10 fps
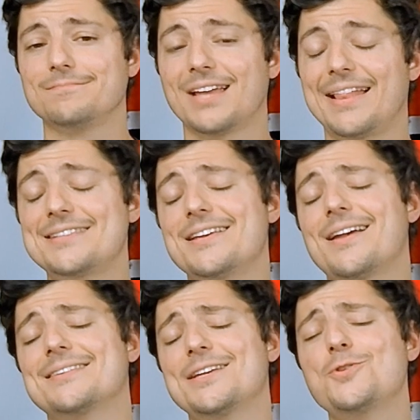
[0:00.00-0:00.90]
And that's it,
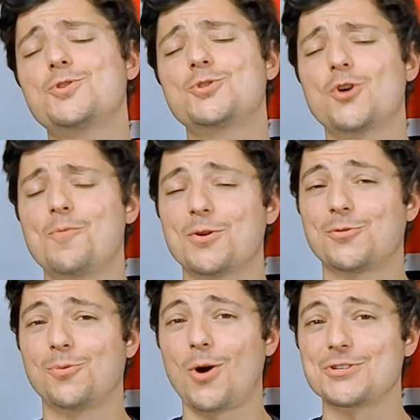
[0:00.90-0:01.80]
guys. Thank you so much
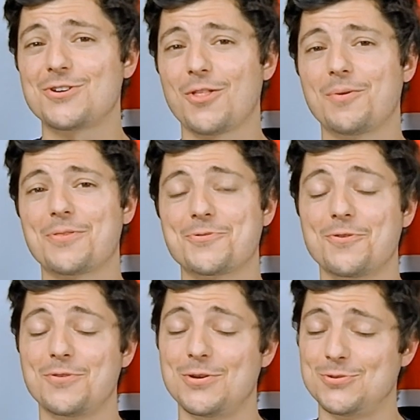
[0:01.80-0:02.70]
for watching all the way
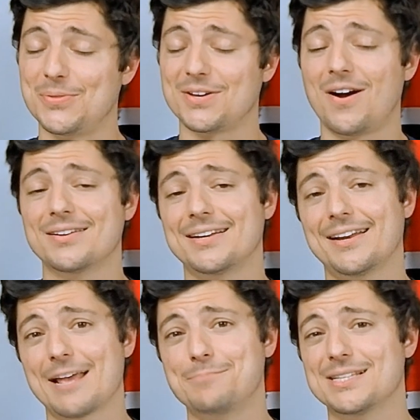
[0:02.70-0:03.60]
through. If you enjoyed the content
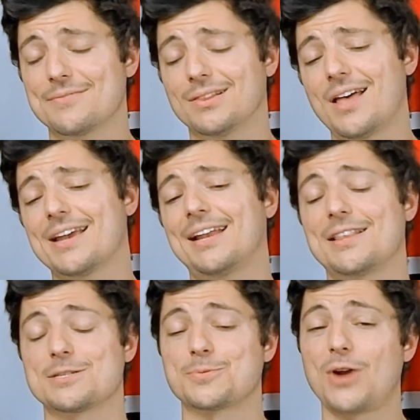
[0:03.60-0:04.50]
today, please leave a like and
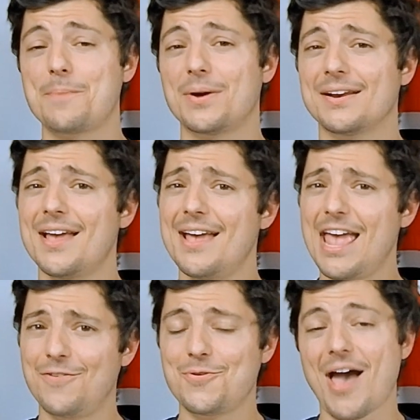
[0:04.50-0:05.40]
hit the subscribe button
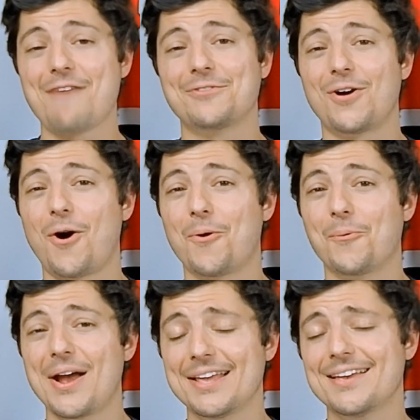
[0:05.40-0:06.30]
if you haven't
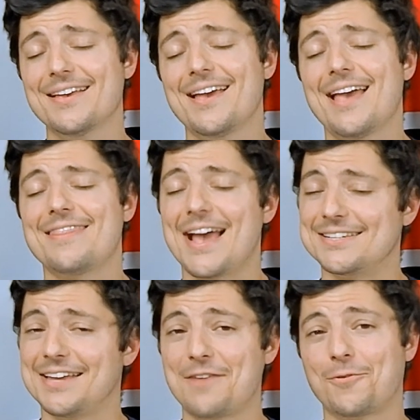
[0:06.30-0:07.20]
already.
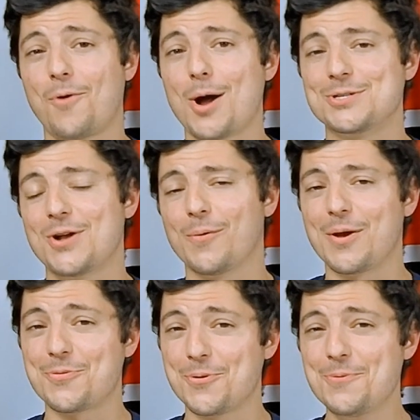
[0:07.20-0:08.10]
Thanks again for watching all the
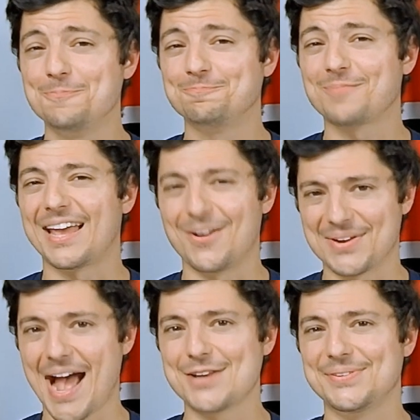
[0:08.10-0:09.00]
way through, and I'll
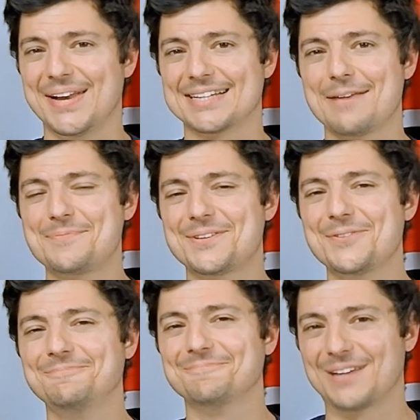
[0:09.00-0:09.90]
catch you in the next
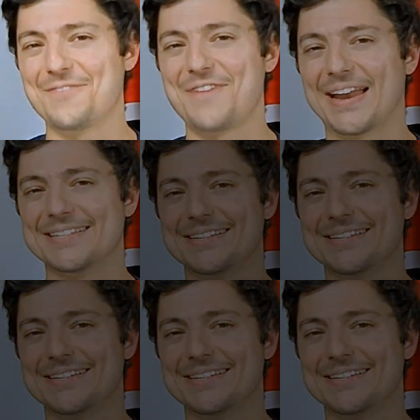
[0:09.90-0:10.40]
episode of Fantasy